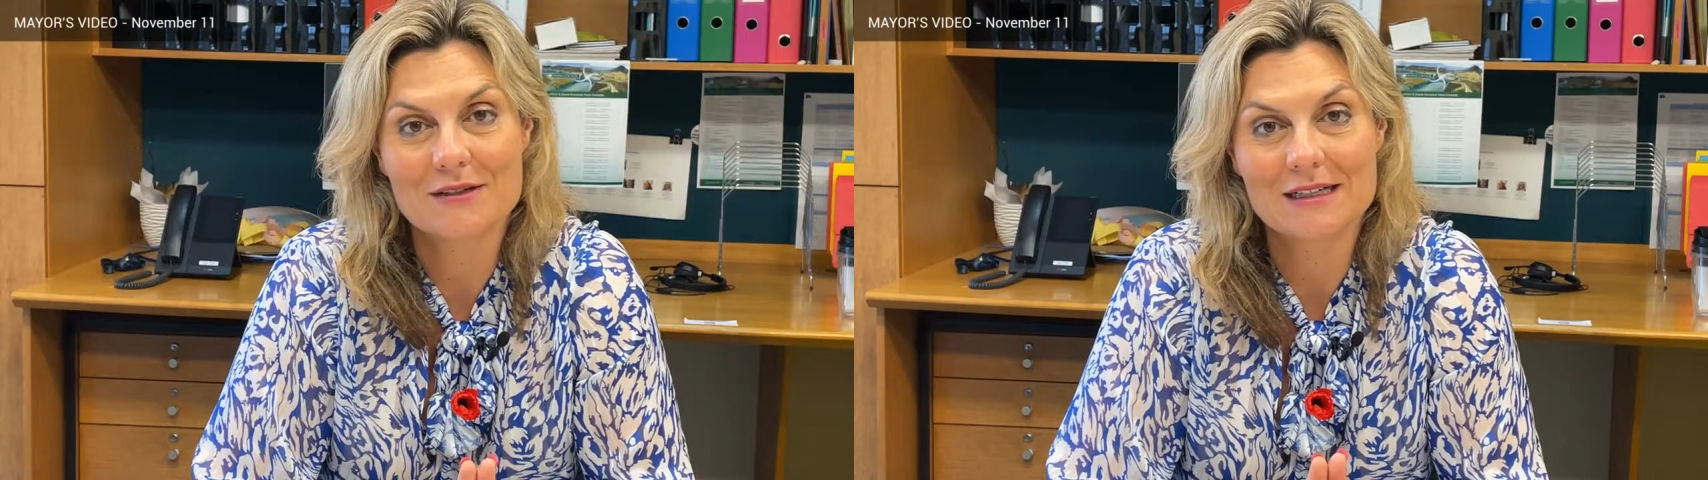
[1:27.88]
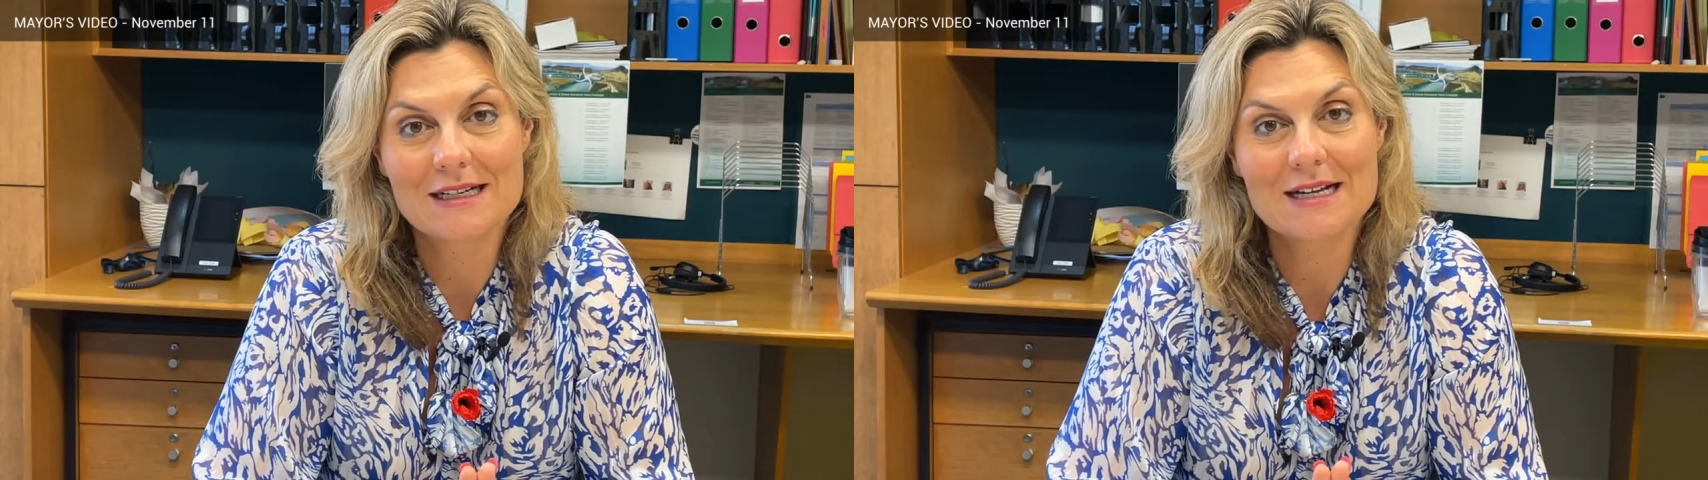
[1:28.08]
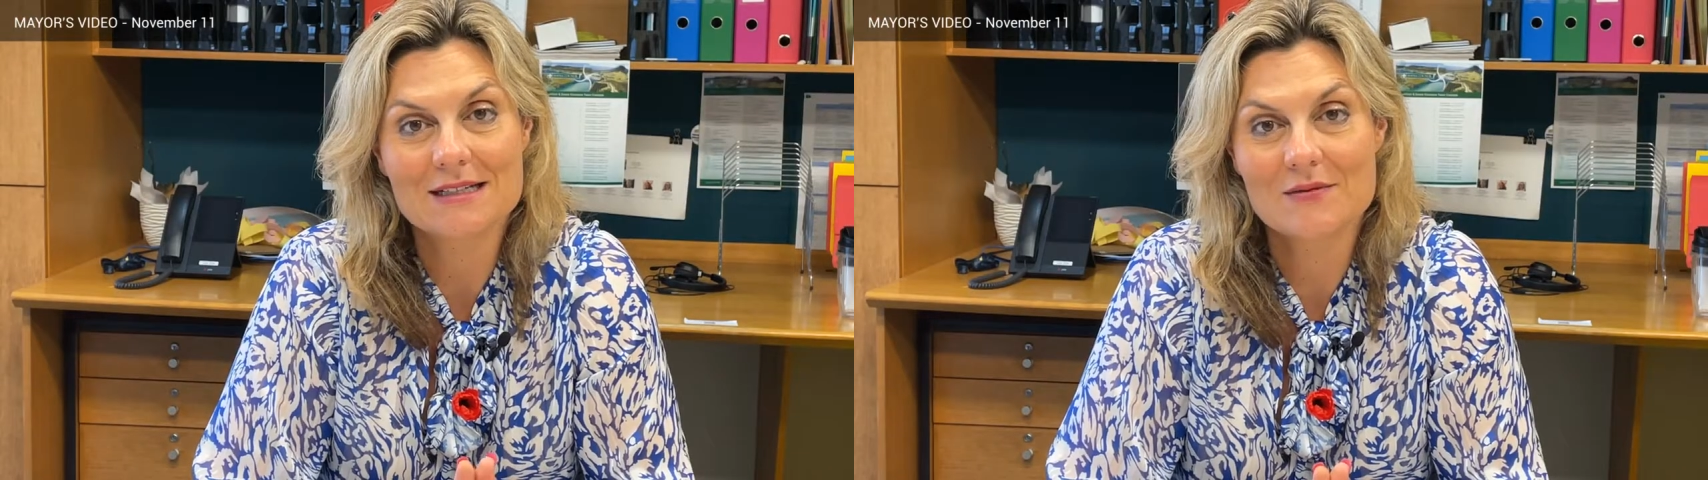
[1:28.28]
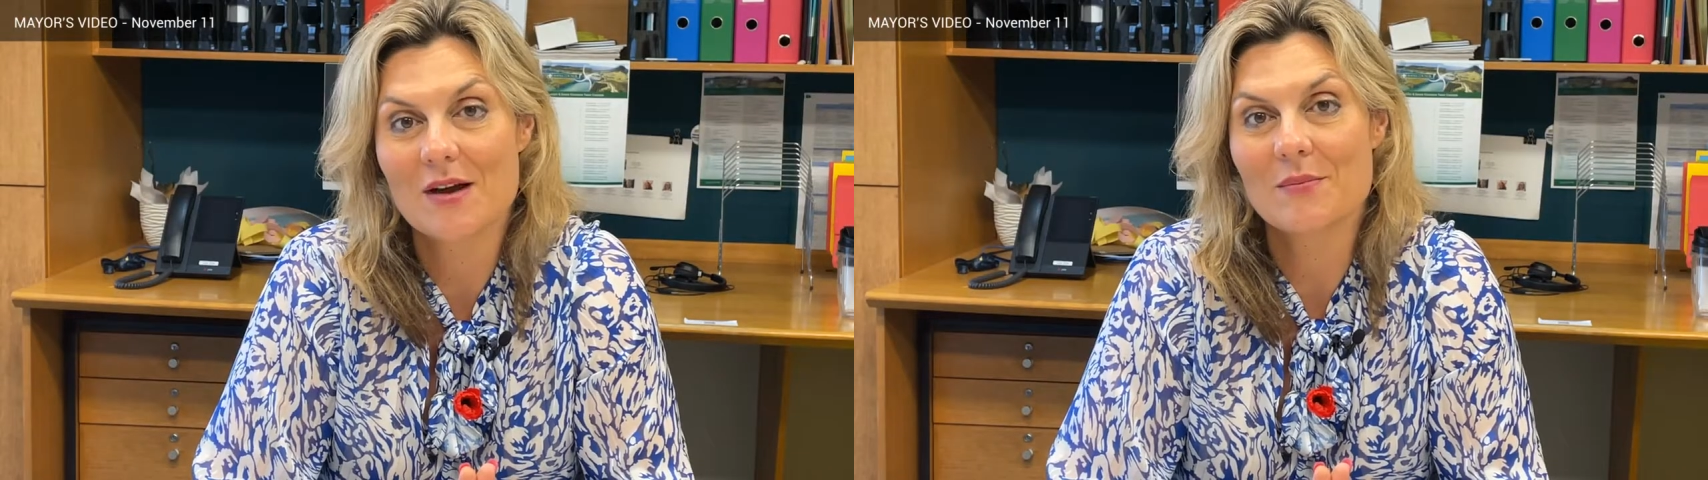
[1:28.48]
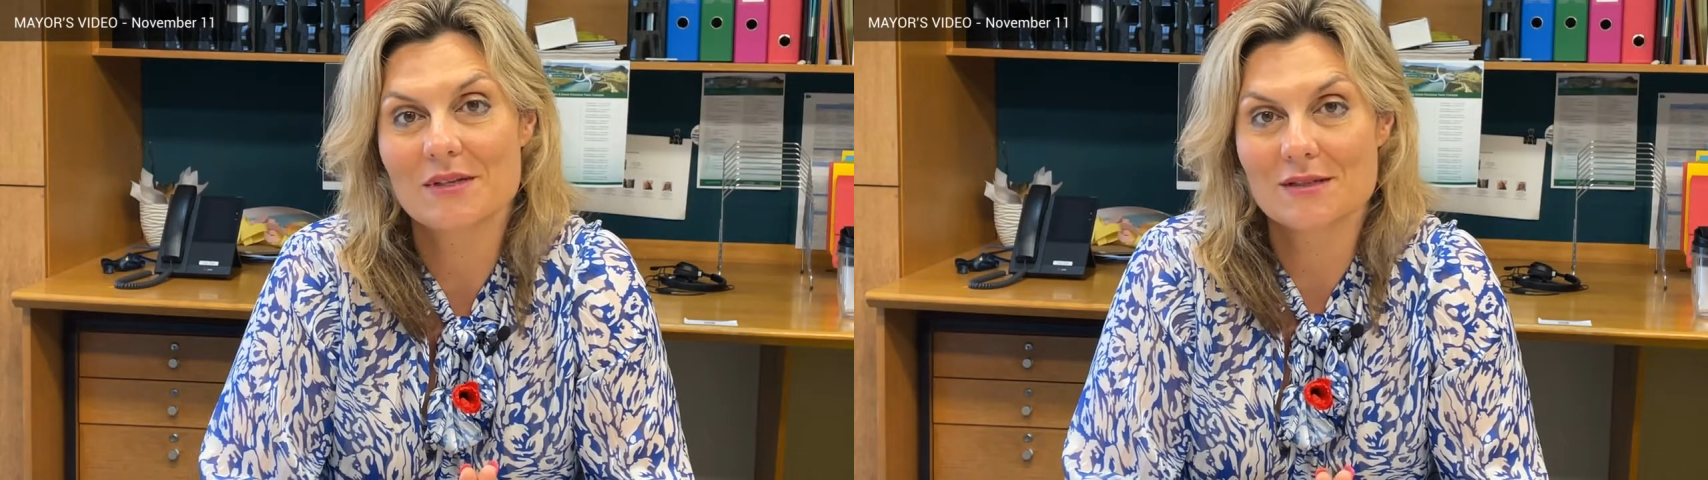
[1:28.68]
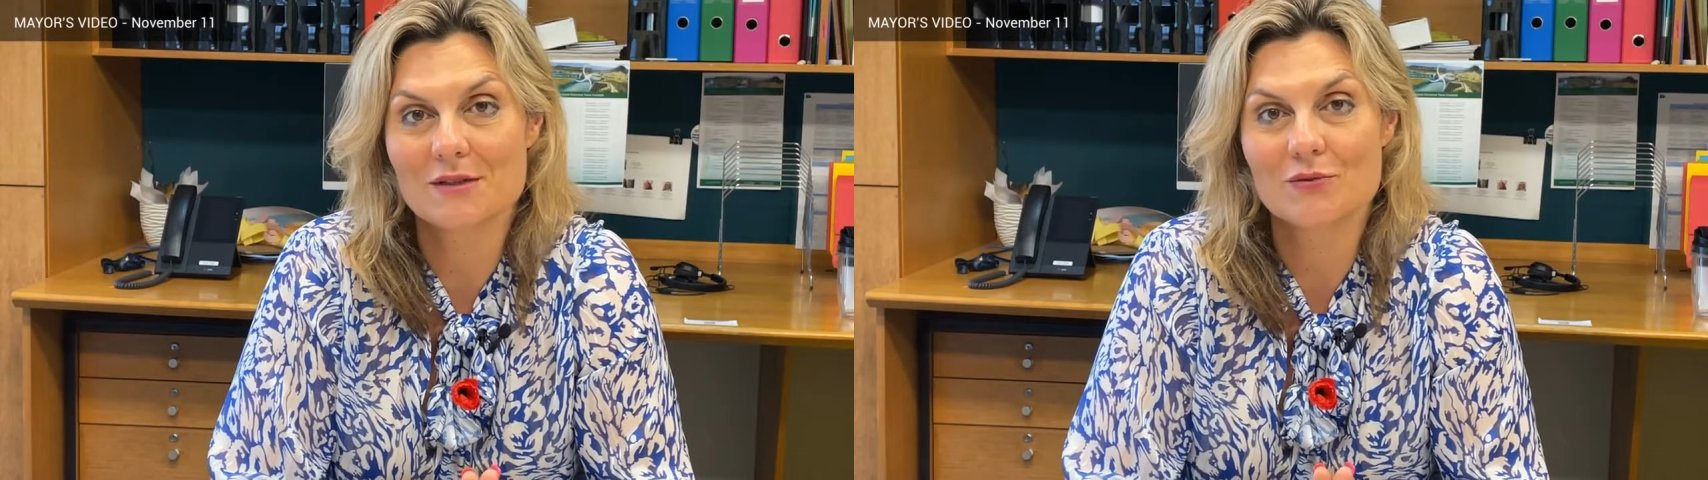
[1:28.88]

the last of our business